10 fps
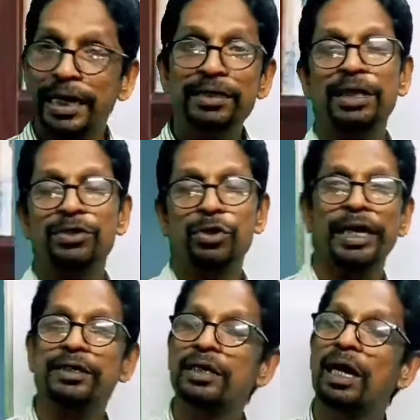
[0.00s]
In such
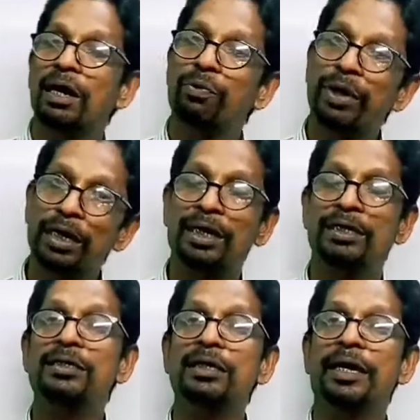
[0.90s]
case, we are
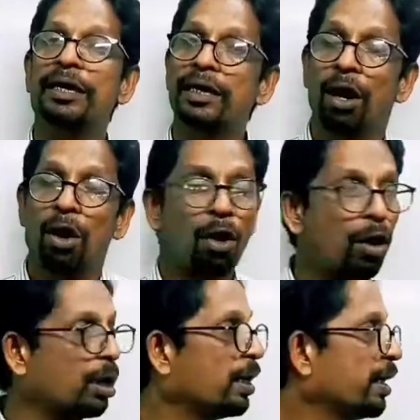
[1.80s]
considering
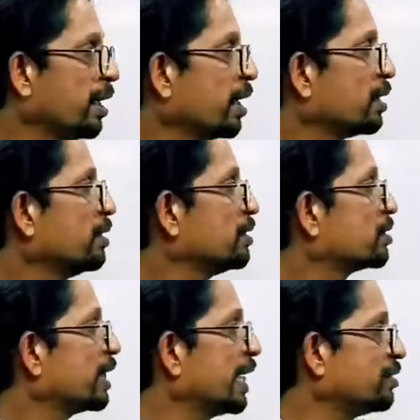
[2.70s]
only
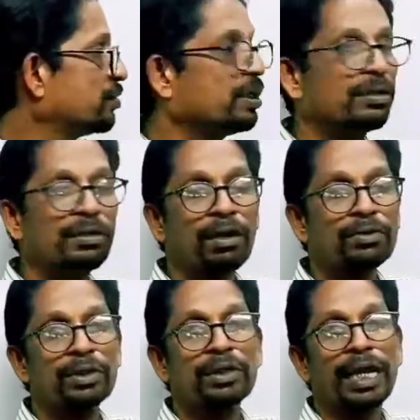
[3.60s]
this
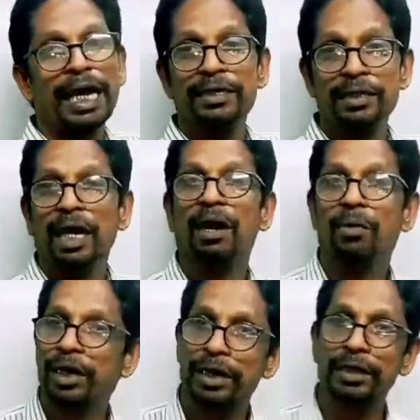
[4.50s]
18,000 as
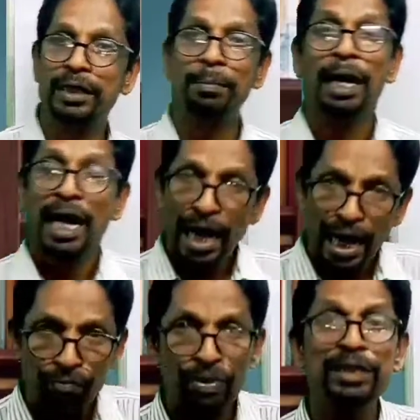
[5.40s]
our income,
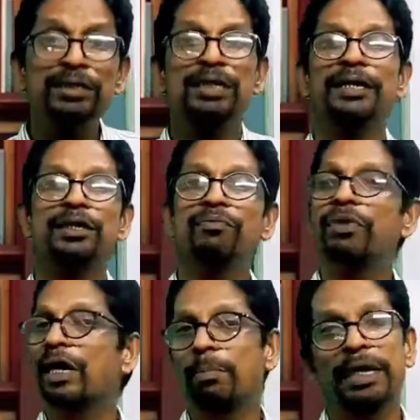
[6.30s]
and with this item
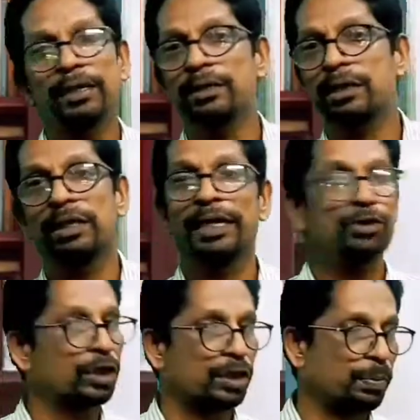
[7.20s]
we are making the
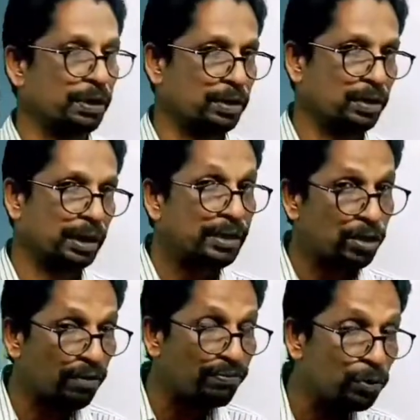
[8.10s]
adjustments
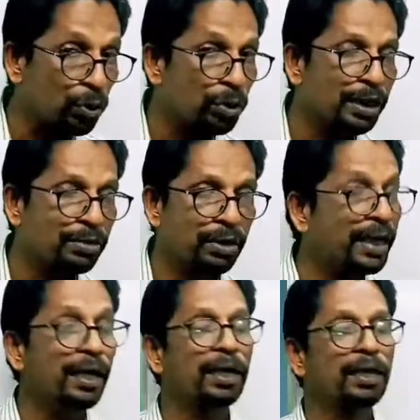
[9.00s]
instead of
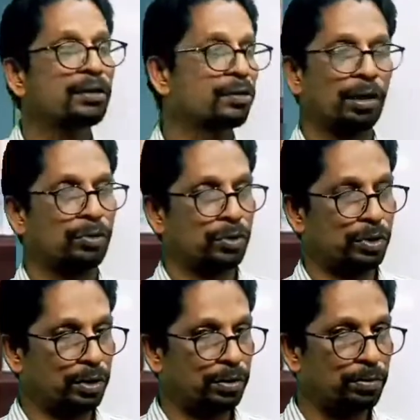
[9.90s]

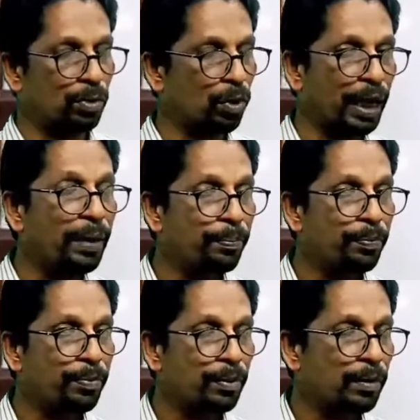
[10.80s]
23,000. Okay.
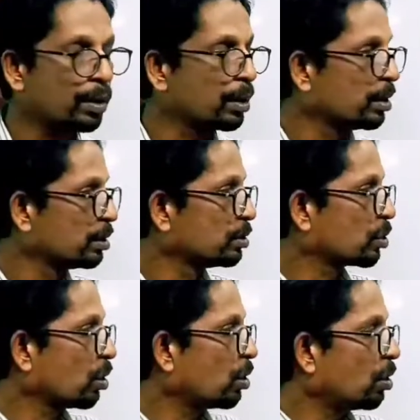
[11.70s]

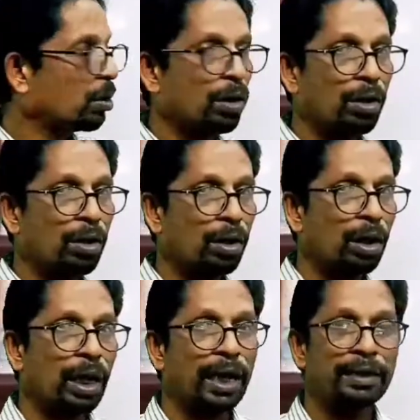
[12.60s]
So
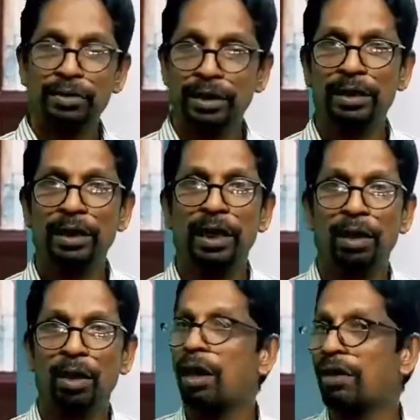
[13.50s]
I think
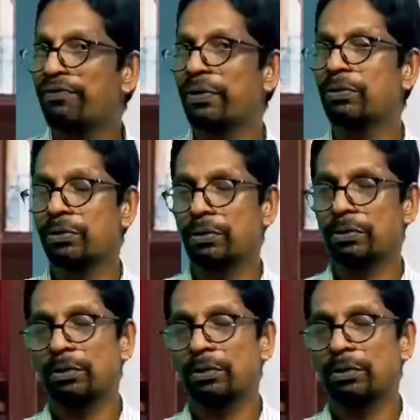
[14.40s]
all of you